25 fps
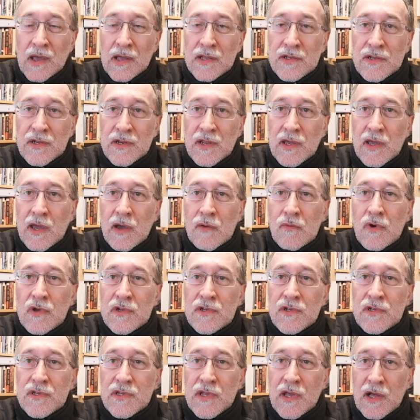And today I
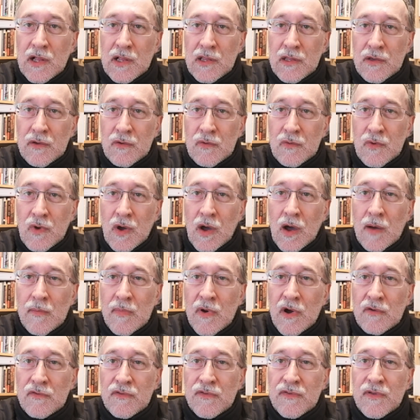want to tell you
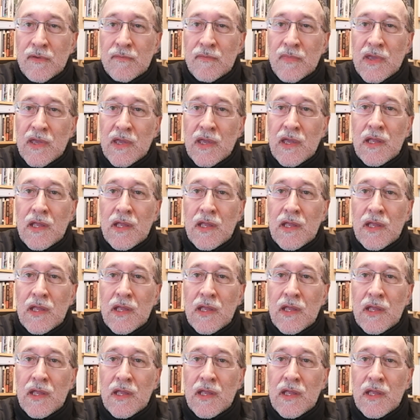about some